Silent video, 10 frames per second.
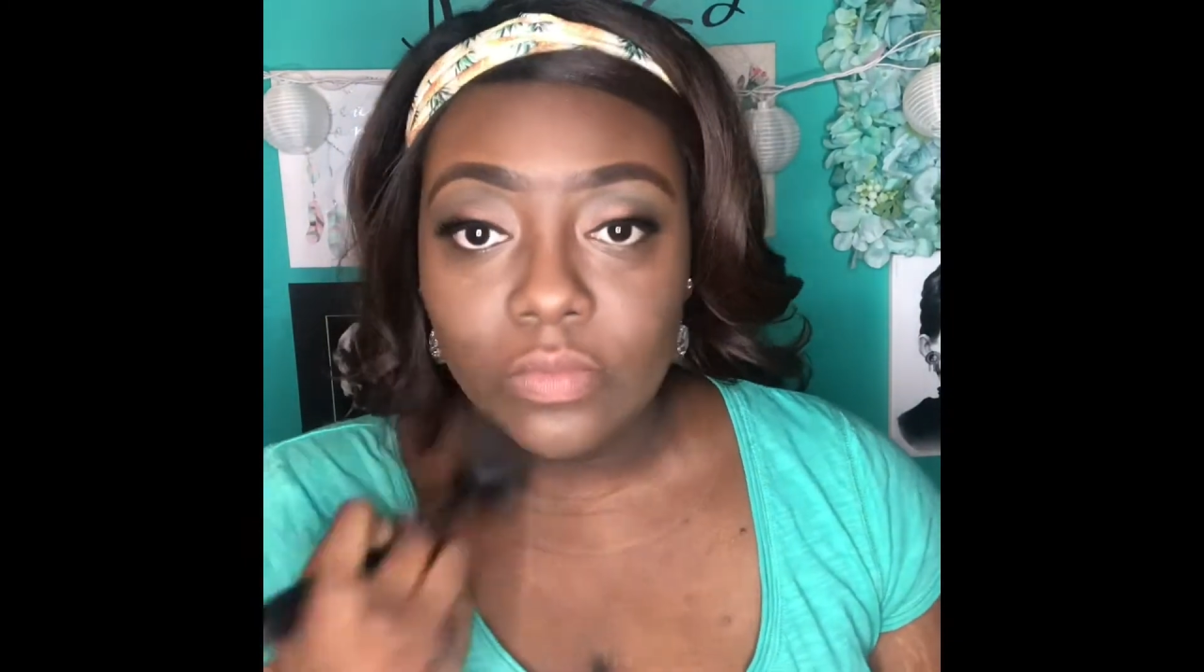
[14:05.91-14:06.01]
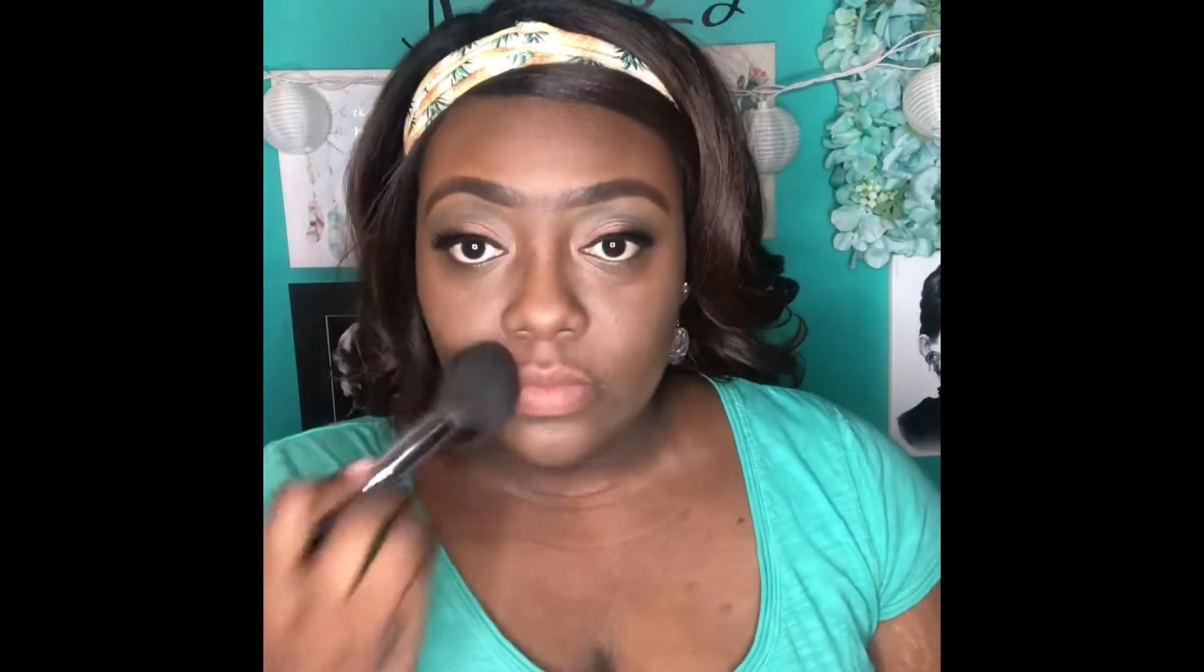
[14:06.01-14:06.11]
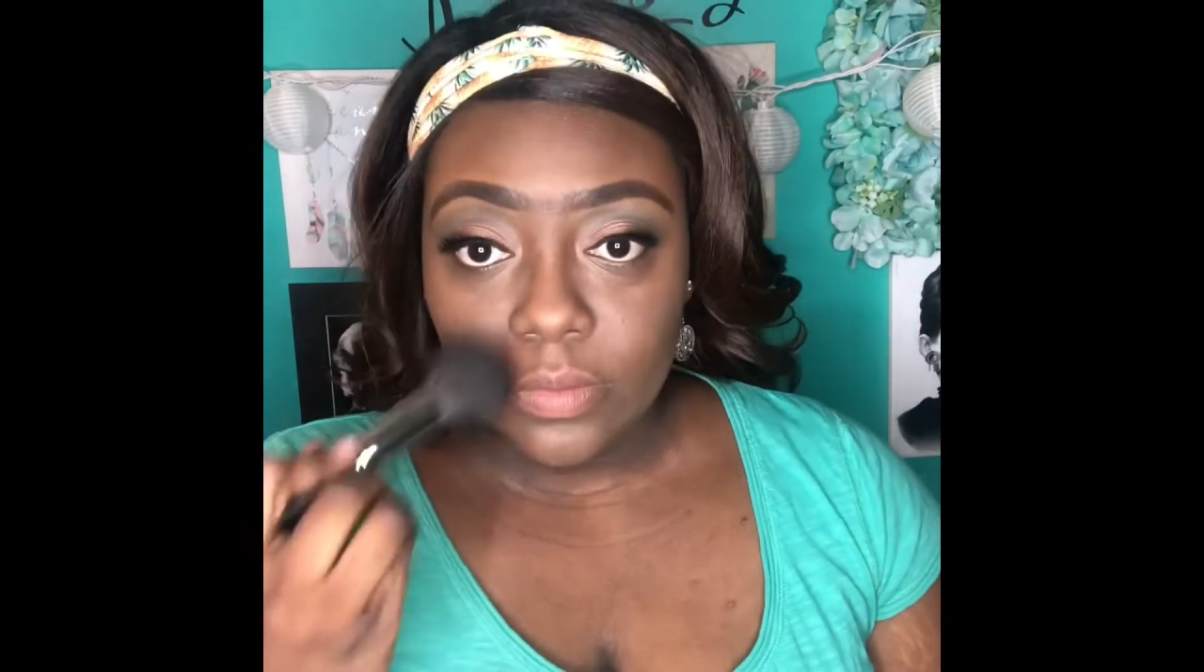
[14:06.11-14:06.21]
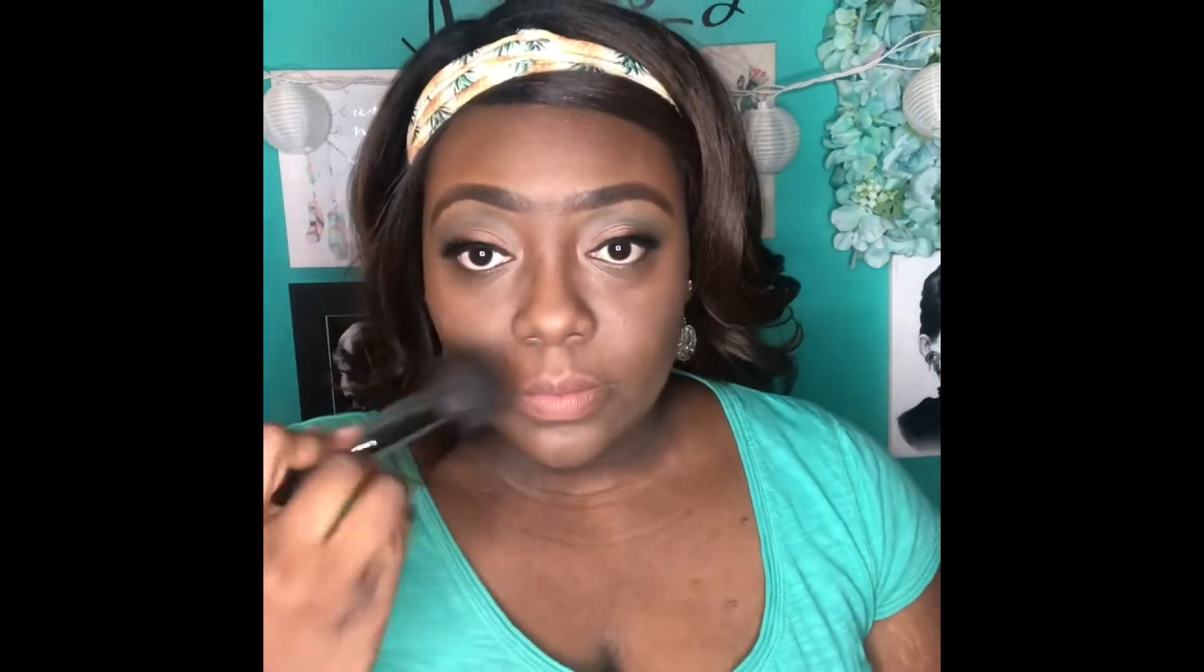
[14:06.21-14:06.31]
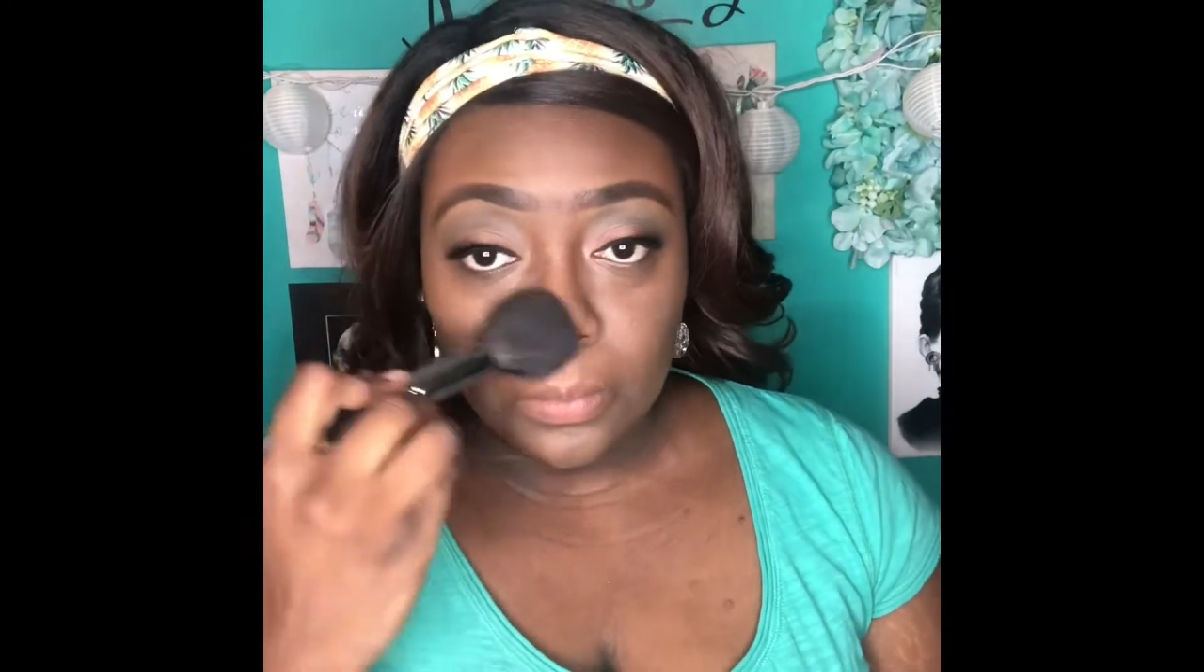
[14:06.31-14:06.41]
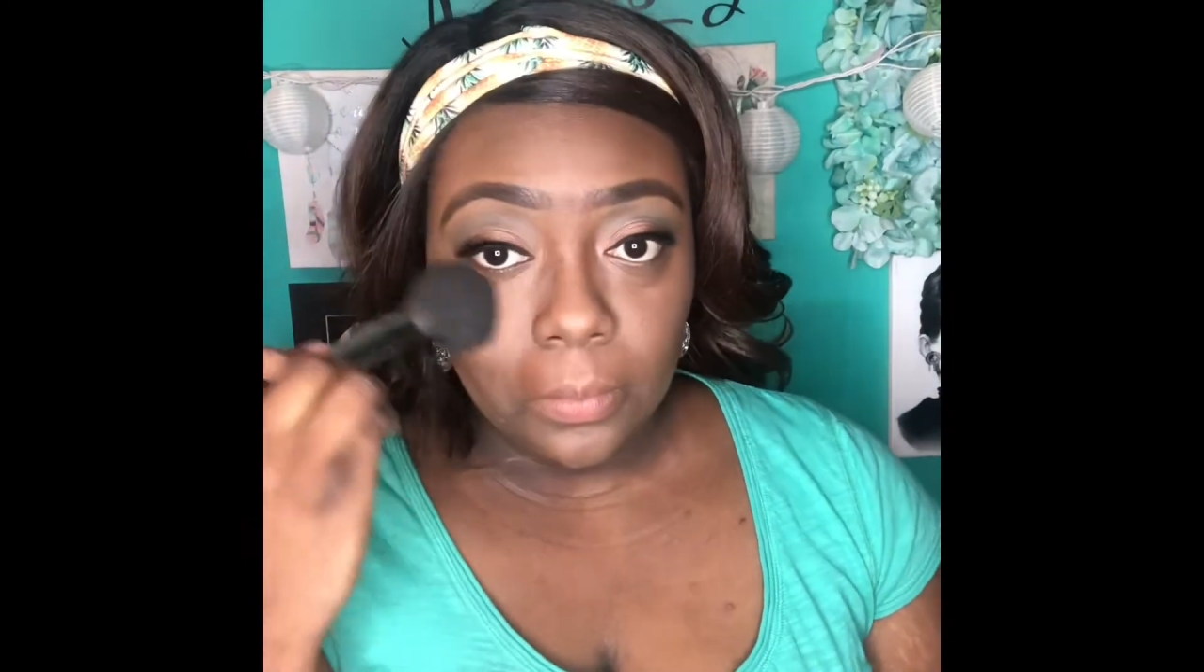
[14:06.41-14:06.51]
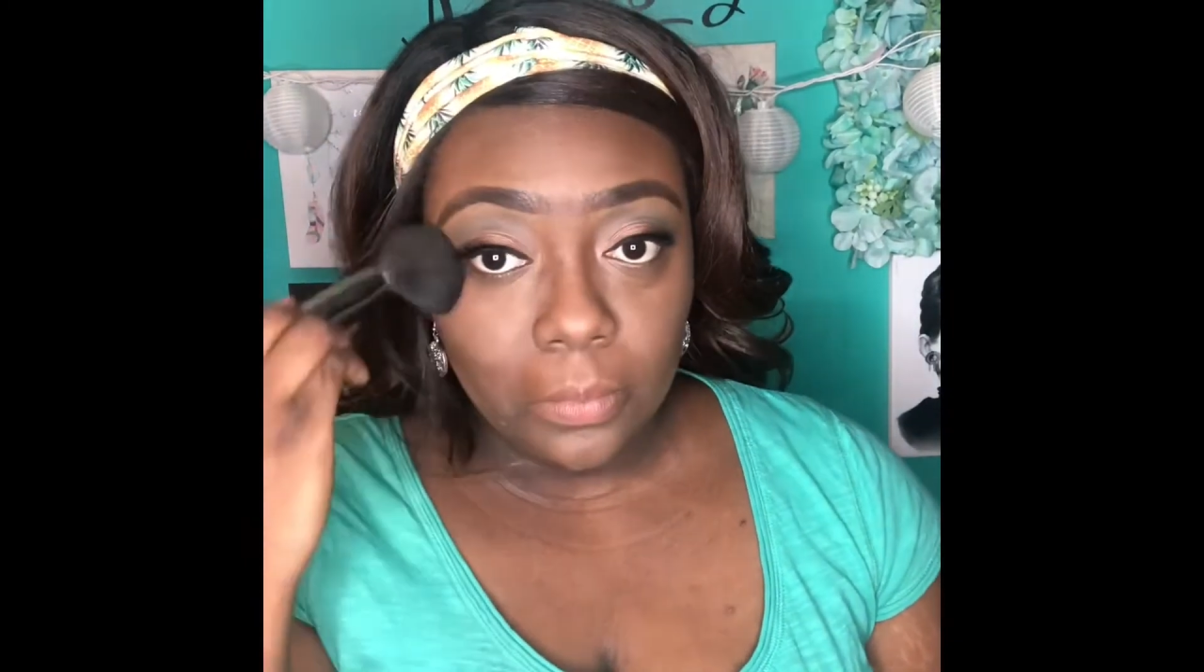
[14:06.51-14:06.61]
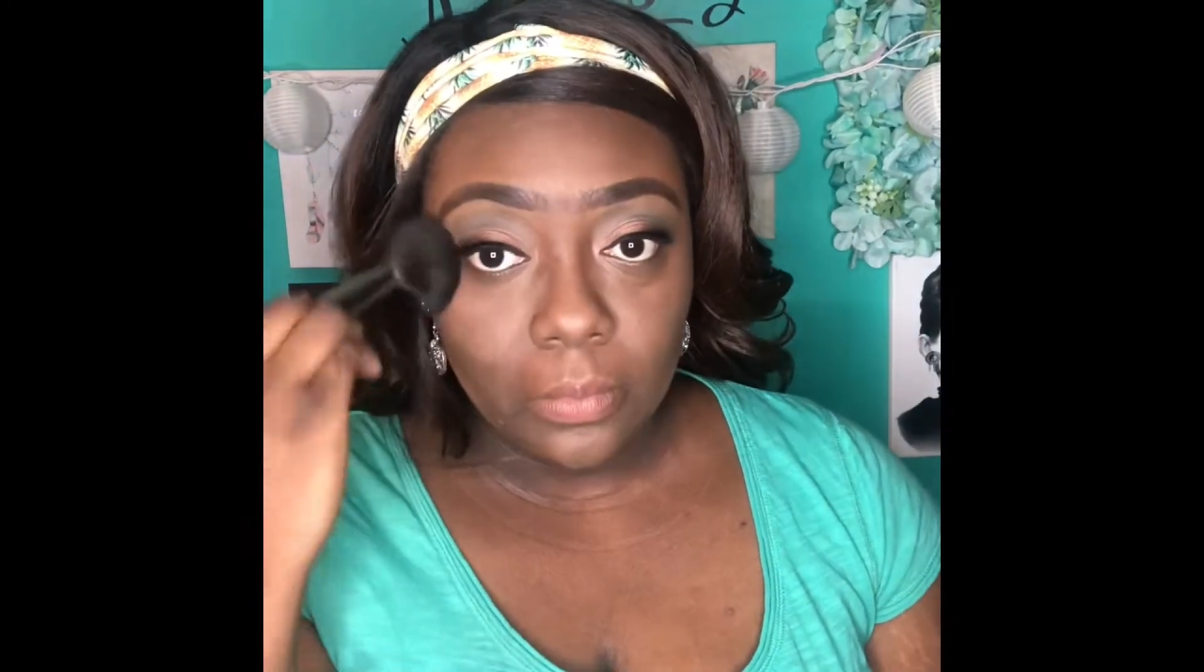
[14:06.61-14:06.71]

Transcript: and applying it